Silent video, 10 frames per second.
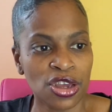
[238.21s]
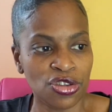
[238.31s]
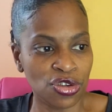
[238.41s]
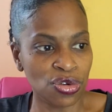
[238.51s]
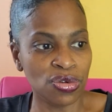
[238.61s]

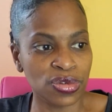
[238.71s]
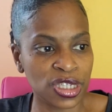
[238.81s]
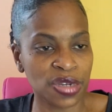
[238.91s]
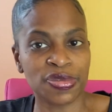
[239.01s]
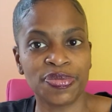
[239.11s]
you
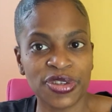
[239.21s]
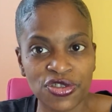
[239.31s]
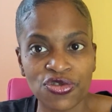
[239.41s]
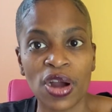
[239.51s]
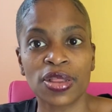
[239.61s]
seem to be
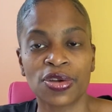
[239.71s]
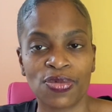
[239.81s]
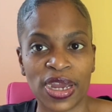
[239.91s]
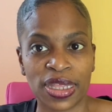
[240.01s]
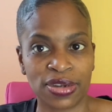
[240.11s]
struggling
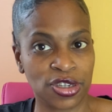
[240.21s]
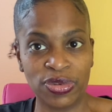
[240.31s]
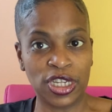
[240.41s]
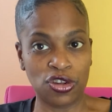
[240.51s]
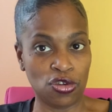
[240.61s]
right
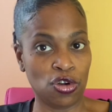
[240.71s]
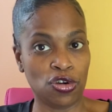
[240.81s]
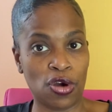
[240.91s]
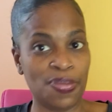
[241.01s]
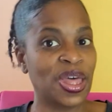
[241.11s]
Someone said, no,
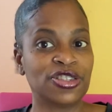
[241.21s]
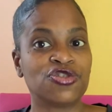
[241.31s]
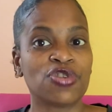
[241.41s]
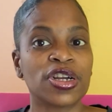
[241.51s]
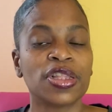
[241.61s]
I'm not
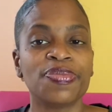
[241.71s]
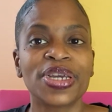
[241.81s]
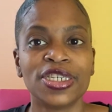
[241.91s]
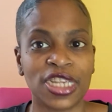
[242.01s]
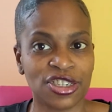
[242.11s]
struggling,
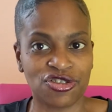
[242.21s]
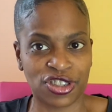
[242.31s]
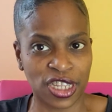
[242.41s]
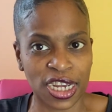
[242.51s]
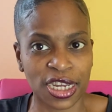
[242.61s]
because that's
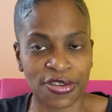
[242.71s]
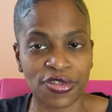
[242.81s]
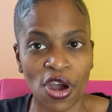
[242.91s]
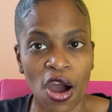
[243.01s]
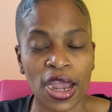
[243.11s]
just negative
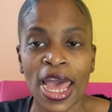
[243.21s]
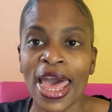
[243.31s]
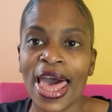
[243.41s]
talk,